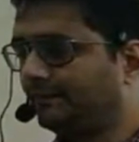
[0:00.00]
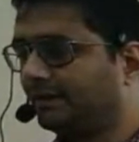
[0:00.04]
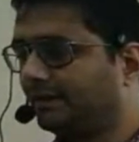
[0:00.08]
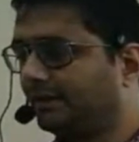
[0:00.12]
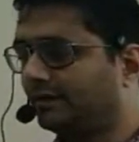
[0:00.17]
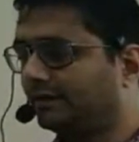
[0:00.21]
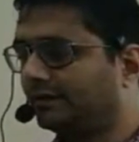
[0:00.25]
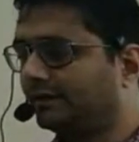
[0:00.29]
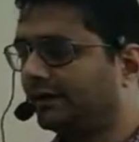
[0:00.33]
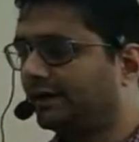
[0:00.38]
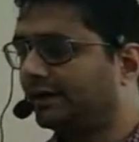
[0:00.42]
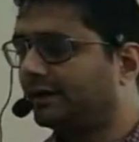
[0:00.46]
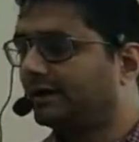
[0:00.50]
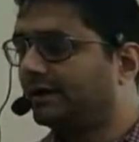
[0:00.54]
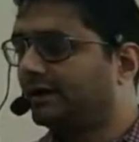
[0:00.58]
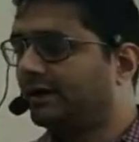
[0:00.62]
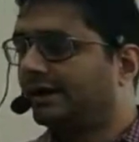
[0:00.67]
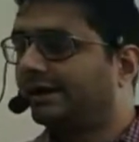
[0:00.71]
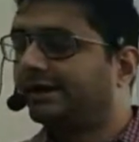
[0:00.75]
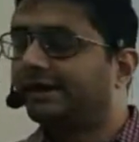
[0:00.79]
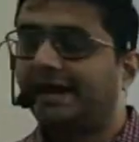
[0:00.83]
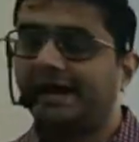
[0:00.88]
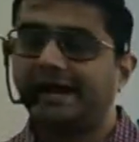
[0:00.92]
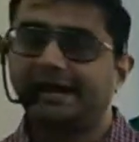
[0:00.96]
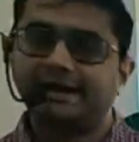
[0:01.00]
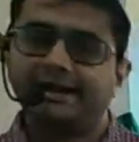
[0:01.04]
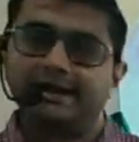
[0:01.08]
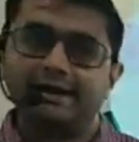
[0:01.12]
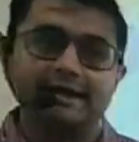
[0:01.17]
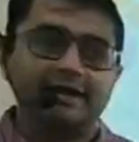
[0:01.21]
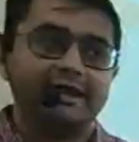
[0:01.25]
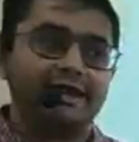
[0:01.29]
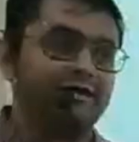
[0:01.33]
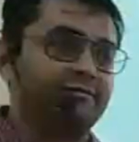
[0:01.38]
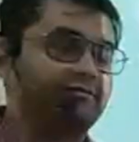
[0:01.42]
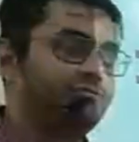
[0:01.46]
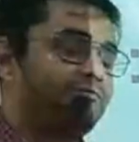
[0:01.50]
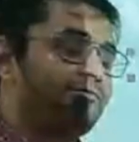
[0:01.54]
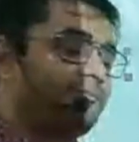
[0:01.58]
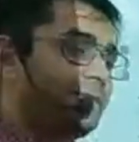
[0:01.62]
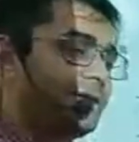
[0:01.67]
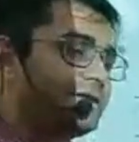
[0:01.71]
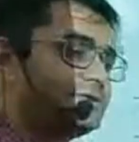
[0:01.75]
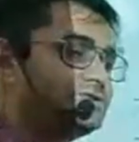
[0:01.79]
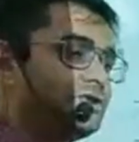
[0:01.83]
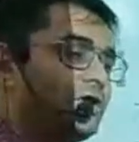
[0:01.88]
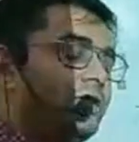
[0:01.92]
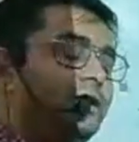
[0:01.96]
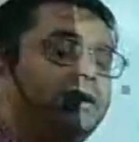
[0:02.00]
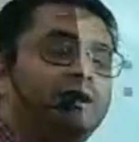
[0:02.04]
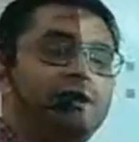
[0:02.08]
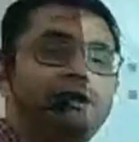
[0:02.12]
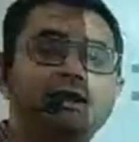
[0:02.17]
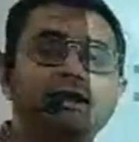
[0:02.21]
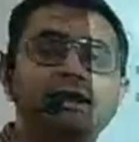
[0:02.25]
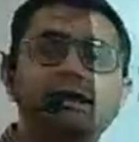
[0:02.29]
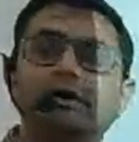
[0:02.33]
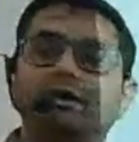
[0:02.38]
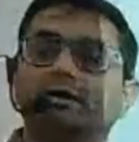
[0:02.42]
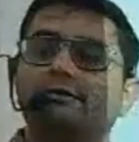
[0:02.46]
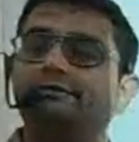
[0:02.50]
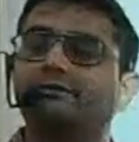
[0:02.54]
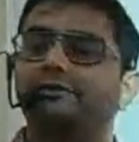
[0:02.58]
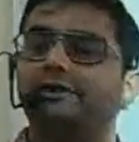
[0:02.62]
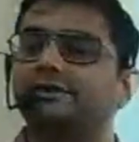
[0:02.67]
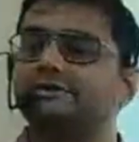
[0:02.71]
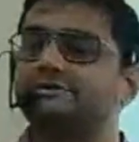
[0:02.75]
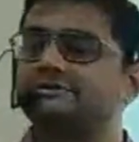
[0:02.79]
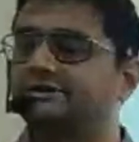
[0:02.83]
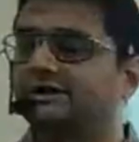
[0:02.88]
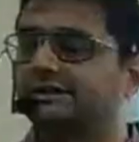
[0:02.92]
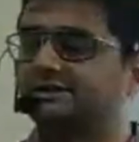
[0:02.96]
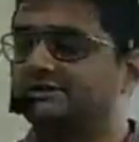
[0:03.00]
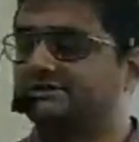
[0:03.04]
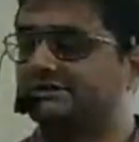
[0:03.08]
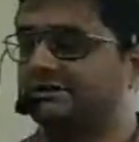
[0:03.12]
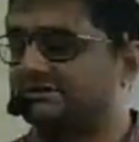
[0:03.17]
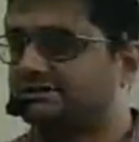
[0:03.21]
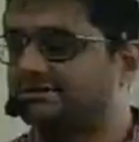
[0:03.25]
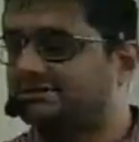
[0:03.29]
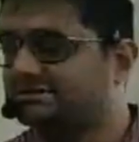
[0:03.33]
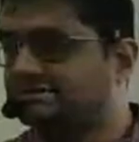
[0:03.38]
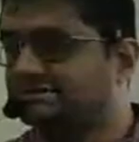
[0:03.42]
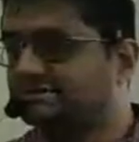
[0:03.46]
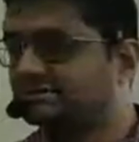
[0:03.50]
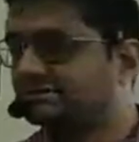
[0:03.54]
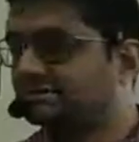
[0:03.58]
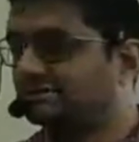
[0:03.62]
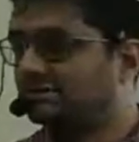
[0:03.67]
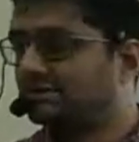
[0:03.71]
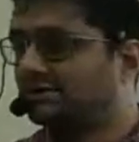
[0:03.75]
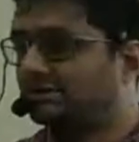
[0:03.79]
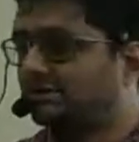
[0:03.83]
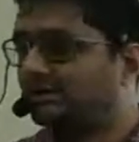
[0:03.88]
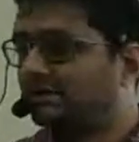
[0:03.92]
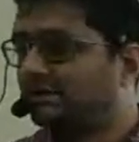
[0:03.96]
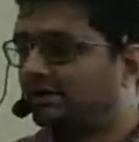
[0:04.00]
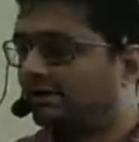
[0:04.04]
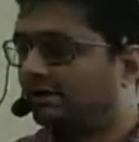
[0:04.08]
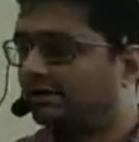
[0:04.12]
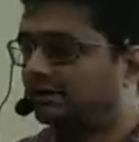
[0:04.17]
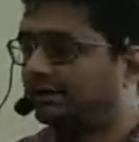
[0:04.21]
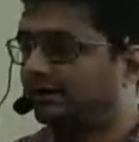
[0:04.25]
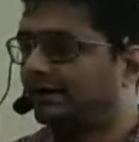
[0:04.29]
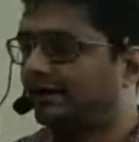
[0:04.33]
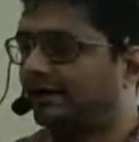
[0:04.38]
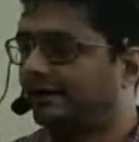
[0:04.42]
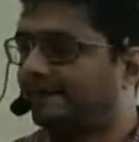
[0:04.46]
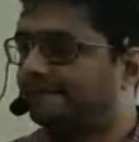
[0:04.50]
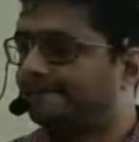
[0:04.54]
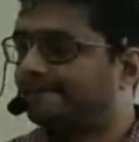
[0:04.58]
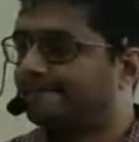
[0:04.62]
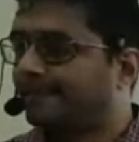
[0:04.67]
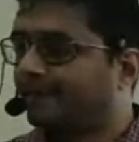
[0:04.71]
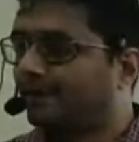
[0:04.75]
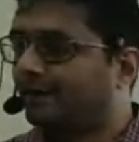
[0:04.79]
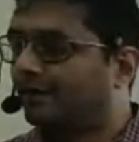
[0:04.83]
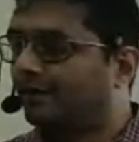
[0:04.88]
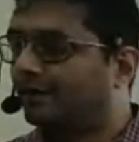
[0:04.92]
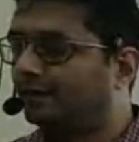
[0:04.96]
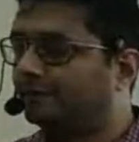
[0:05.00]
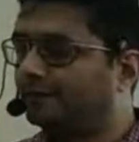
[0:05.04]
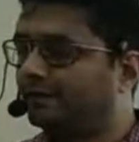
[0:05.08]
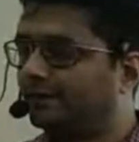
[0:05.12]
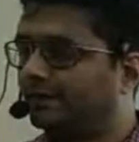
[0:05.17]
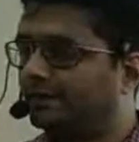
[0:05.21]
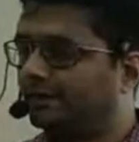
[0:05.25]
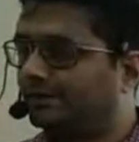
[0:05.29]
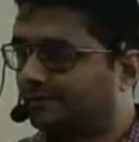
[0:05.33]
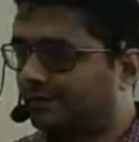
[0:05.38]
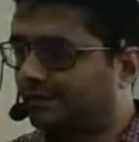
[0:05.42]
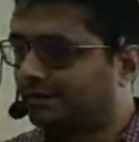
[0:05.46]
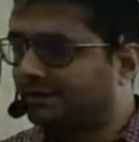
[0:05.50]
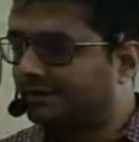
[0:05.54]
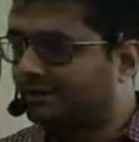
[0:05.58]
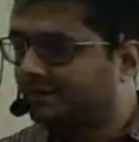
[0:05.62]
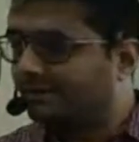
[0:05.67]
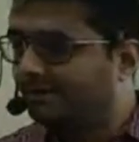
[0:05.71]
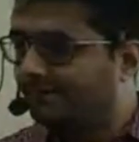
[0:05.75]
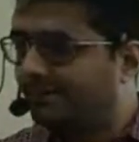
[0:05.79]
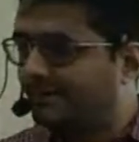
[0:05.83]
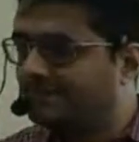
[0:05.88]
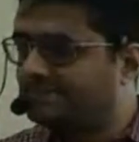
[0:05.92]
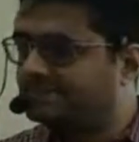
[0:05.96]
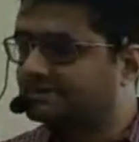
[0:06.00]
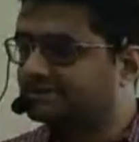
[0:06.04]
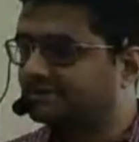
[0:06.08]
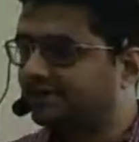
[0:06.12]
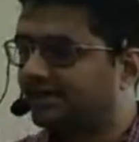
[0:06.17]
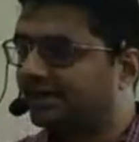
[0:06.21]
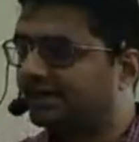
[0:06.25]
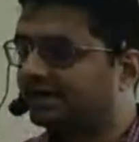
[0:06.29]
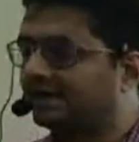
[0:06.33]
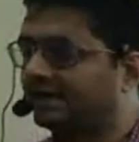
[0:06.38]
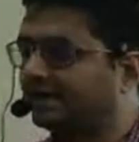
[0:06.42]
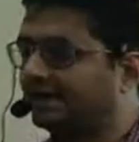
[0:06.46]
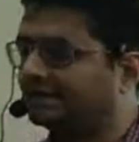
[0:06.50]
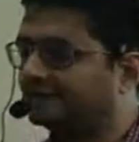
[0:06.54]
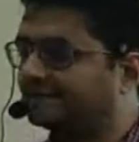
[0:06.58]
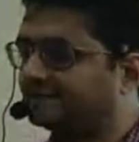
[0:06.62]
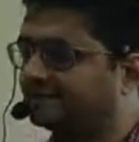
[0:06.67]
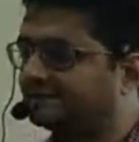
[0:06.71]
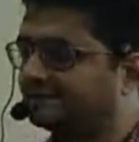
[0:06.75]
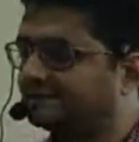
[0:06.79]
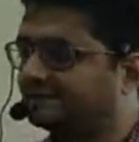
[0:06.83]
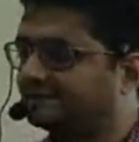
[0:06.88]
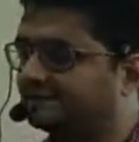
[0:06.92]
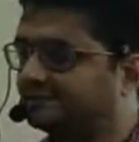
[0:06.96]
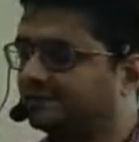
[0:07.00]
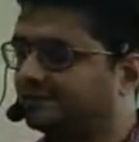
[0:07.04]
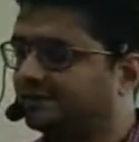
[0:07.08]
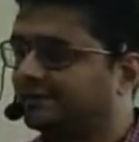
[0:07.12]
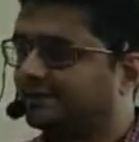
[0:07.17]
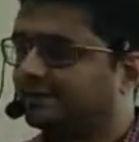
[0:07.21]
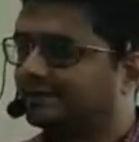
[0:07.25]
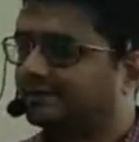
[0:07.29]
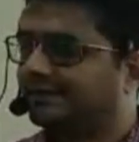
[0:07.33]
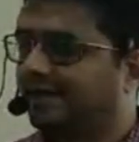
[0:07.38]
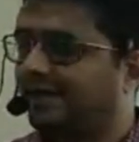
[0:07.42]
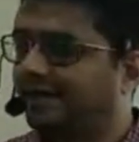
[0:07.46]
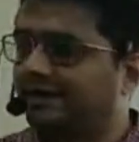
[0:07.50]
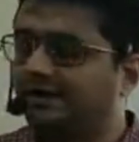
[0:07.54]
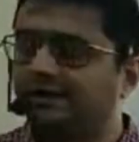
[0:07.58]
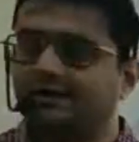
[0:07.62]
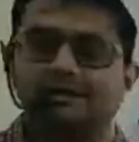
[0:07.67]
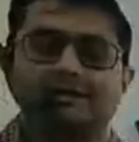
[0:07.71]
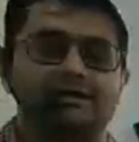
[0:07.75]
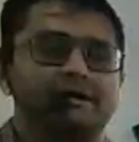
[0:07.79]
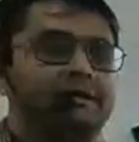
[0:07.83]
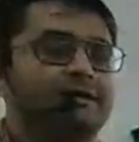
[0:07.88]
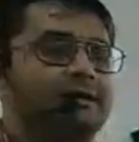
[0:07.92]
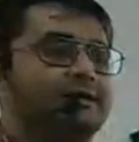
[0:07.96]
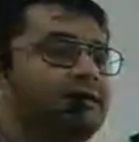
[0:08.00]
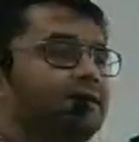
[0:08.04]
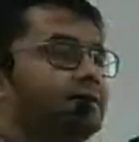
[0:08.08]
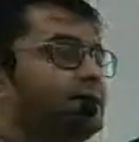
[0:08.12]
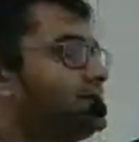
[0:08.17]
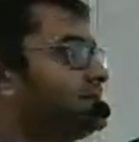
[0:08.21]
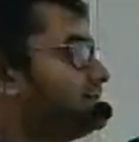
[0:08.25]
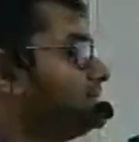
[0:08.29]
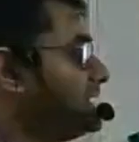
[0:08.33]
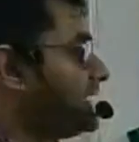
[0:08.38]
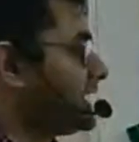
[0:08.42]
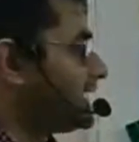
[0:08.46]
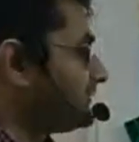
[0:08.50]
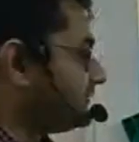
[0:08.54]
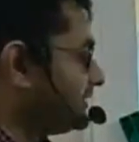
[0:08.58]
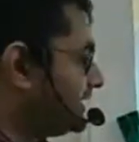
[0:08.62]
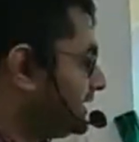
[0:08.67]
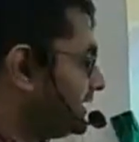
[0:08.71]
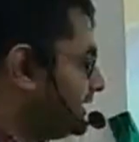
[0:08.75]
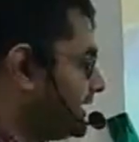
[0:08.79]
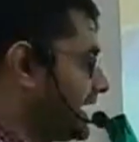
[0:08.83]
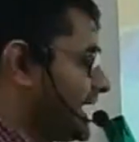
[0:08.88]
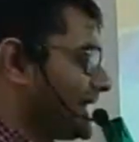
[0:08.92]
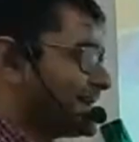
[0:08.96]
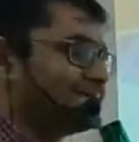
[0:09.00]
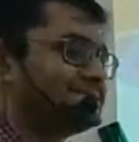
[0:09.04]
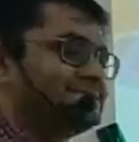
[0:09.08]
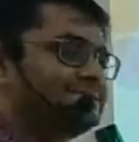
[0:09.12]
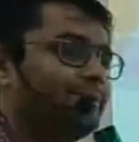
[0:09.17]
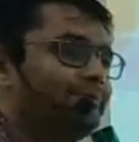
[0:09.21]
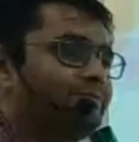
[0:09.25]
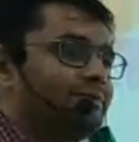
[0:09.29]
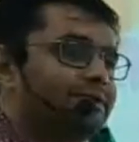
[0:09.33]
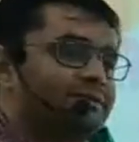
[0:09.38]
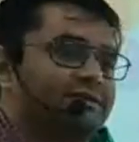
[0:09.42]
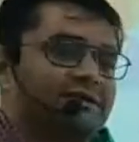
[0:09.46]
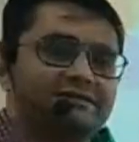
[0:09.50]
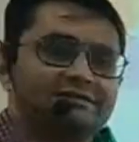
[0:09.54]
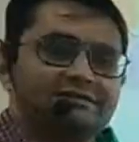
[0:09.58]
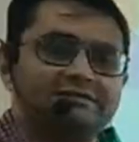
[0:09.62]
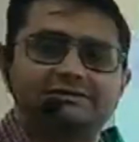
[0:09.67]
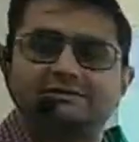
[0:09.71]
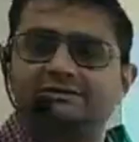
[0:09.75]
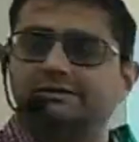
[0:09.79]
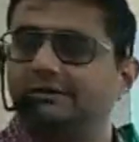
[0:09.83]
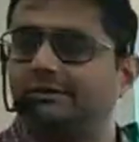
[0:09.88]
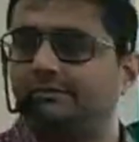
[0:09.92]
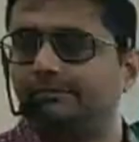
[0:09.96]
Okay, and if majority of the judges, okay, in the bench agrees, then they will accept this